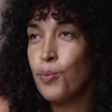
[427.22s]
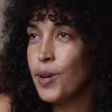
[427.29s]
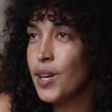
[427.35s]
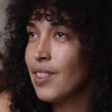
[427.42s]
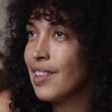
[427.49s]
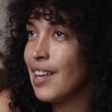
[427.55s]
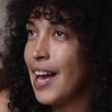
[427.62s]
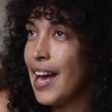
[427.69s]

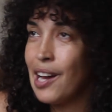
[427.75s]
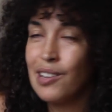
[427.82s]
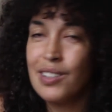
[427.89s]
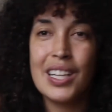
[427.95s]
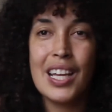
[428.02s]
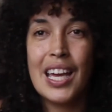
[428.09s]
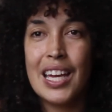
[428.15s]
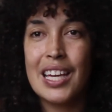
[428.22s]

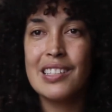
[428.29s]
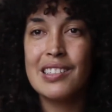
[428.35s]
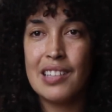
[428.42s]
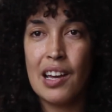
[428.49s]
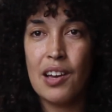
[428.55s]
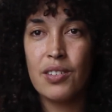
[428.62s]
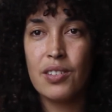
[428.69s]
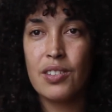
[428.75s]
Without a
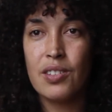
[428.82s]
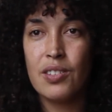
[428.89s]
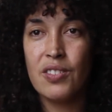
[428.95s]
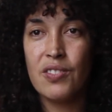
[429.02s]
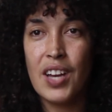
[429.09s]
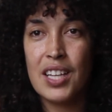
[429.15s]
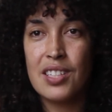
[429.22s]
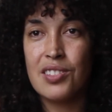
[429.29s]
doubt,
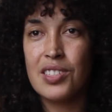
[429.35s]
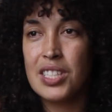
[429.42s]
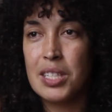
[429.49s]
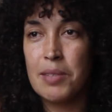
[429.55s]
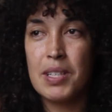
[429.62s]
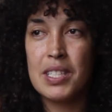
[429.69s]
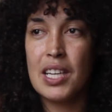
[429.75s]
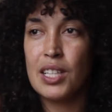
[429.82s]
vaginal
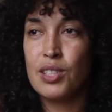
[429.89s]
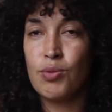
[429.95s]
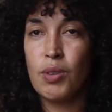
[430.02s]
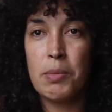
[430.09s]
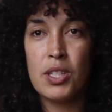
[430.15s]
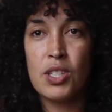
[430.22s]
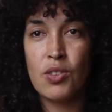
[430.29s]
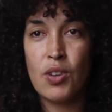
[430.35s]
steaming takes
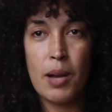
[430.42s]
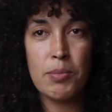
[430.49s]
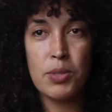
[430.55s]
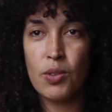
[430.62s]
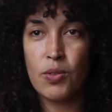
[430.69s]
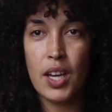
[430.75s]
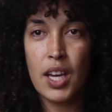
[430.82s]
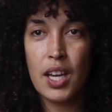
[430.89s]
women's cramps
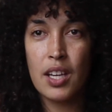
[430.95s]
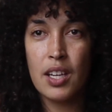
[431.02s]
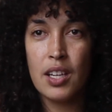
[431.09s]
away.